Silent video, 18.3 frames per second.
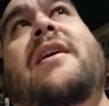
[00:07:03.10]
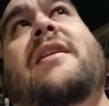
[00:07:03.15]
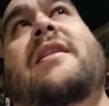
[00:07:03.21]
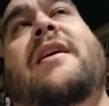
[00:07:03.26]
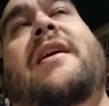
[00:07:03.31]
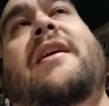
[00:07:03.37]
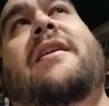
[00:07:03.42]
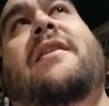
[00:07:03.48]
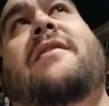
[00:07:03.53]

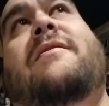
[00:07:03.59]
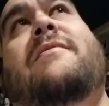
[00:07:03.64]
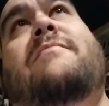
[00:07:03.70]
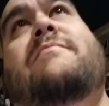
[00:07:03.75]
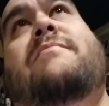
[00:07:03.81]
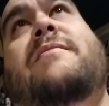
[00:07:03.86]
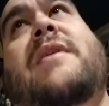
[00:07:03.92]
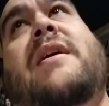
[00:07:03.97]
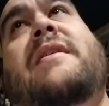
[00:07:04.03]
like
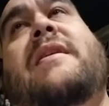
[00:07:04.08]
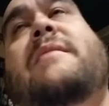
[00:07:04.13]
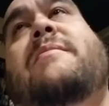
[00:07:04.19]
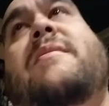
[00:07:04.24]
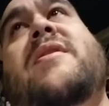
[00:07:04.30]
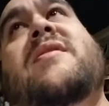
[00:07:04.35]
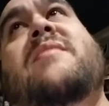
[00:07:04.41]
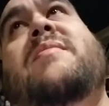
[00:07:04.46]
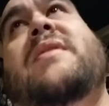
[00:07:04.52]
it
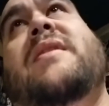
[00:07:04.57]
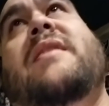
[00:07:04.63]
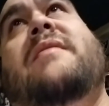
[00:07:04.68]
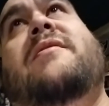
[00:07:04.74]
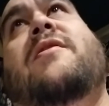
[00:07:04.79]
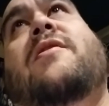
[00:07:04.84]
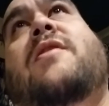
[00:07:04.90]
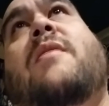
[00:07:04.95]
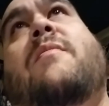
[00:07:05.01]
must have been
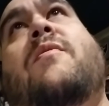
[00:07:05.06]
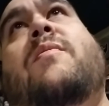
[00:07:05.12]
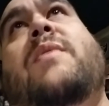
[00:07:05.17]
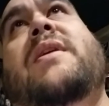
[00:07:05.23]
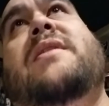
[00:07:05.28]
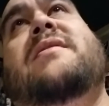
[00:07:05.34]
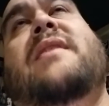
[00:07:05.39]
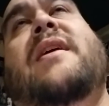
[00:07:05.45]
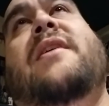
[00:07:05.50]
like a couple
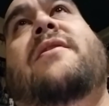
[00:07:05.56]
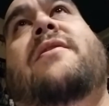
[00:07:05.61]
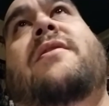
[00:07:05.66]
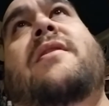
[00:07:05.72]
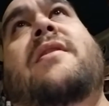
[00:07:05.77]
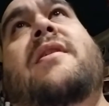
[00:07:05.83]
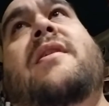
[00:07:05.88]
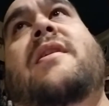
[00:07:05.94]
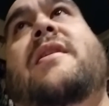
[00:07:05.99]
weeks
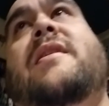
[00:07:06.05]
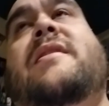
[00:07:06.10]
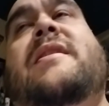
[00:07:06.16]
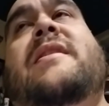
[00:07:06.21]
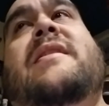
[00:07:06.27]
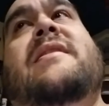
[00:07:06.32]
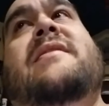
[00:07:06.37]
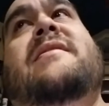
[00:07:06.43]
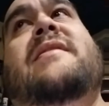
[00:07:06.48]
later,
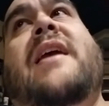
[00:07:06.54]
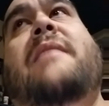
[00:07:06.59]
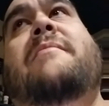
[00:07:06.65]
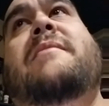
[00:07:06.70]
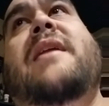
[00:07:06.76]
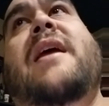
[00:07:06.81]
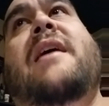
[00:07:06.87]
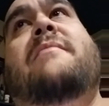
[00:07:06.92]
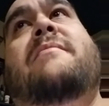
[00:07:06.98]
did the
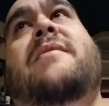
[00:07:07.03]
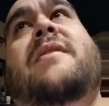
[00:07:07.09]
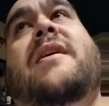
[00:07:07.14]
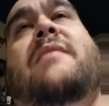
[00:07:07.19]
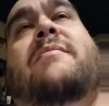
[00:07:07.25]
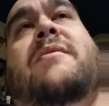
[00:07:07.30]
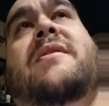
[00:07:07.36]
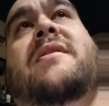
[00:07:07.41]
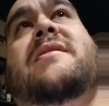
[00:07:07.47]
same damn
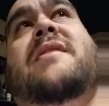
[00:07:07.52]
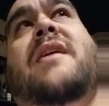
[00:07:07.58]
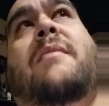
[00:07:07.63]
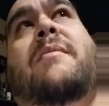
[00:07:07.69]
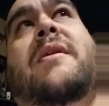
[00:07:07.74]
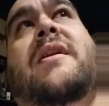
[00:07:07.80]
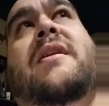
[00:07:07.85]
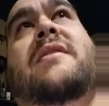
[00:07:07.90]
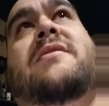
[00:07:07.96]
thing, but this
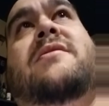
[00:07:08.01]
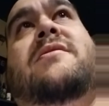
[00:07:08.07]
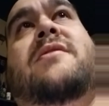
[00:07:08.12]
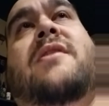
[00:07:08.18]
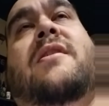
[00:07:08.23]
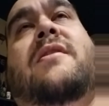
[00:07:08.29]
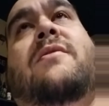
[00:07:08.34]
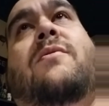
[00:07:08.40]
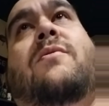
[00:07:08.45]
time he didn't
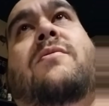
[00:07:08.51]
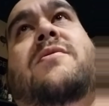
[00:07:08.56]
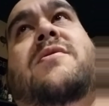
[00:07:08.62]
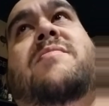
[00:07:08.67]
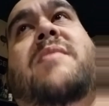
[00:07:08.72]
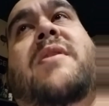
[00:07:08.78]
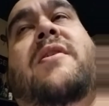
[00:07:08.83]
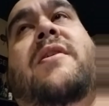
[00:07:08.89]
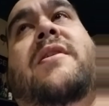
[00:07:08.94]
chug the whole
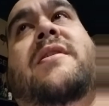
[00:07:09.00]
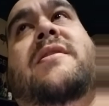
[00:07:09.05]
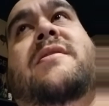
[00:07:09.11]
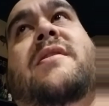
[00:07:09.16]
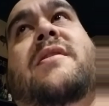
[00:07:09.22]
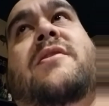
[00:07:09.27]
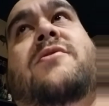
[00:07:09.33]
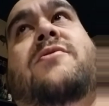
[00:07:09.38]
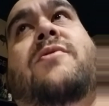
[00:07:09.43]
spitter. He just
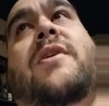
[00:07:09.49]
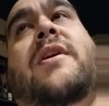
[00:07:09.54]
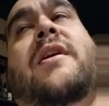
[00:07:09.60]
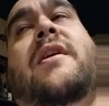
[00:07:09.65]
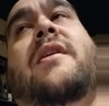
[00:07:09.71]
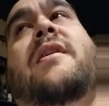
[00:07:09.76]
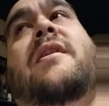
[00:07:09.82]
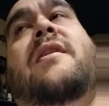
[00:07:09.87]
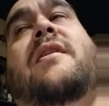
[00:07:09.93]
took a
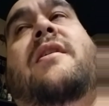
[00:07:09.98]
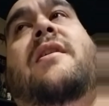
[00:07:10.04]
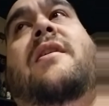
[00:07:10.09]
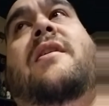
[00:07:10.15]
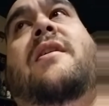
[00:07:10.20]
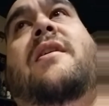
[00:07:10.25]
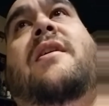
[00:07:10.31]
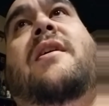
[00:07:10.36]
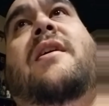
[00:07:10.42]
drink,
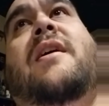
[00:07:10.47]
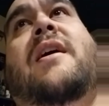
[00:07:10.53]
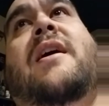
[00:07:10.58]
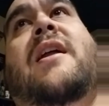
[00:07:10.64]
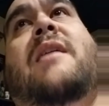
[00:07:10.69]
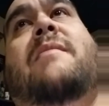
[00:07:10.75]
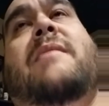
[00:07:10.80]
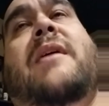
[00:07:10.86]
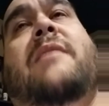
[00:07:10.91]

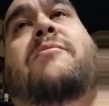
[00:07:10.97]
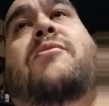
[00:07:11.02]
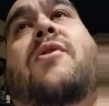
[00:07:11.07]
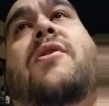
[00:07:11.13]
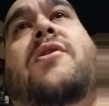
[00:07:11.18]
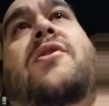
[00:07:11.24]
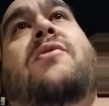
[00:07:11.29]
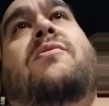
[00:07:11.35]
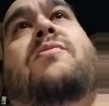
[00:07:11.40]
and I'm like,
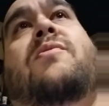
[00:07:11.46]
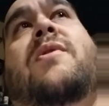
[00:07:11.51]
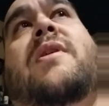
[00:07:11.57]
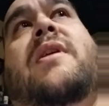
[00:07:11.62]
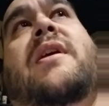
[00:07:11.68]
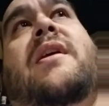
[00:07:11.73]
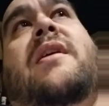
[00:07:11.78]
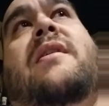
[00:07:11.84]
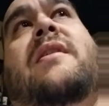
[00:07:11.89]
bro, you
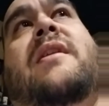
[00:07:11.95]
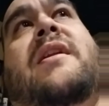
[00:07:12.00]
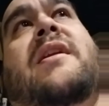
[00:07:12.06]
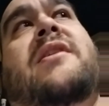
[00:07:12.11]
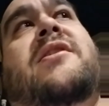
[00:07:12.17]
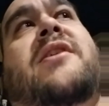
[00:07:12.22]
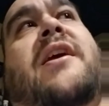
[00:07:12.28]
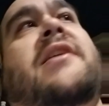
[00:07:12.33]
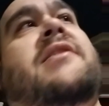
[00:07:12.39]
really need
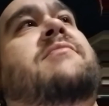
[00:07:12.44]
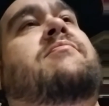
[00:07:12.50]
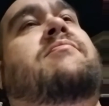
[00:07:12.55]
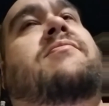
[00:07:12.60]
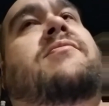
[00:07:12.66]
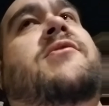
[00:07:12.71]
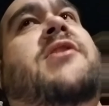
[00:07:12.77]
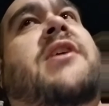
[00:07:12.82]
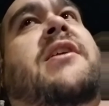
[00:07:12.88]
to
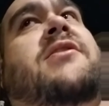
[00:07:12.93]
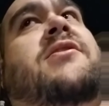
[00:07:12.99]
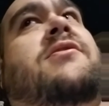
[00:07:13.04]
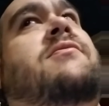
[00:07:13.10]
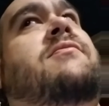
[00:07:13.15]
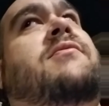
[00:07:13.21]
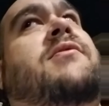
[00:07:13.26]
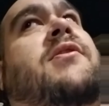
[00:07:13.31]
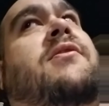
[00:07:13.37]
change
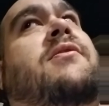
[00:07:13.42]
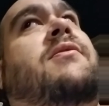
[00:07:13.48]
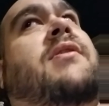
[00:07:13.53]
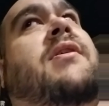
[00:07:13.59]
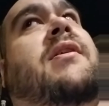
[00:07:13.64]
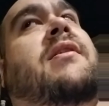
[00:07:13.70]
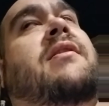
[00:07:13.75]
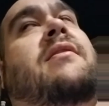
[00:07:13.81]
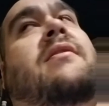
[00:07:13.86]

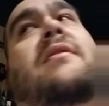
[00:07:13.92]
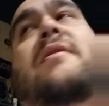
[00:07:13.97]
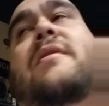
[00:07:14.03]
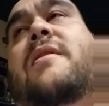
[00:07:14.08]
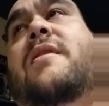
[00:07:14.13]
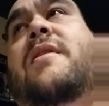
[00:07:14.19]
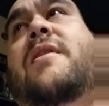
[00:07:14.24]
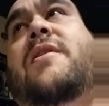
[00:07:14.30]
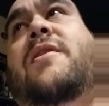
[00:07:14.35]
your
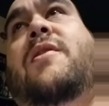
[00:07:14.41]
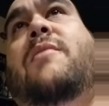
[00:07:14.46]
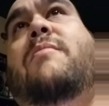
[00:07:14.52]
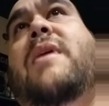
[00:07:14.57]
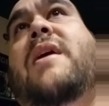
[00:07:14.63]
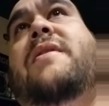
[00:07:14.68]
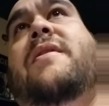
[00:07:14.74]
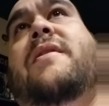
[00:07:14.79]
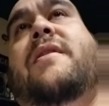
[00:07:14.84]

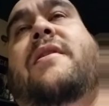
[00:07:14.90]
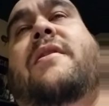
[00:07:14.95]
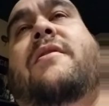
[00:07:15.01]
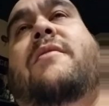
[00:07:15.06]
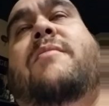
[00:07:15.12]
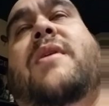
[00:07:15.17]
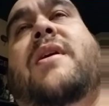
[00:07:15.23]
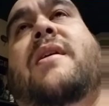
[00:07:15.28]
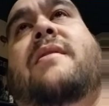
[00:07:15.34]
method
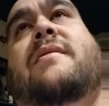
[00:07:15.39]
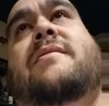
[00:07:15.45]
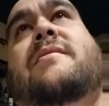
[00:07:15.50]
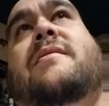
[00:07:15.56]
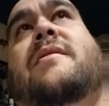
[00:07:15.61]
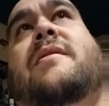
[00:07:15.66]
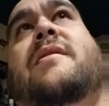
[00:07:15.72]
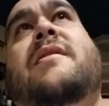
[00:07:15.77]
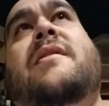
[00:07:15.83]
here,
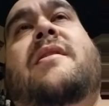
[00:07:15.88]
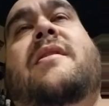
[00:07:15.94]
because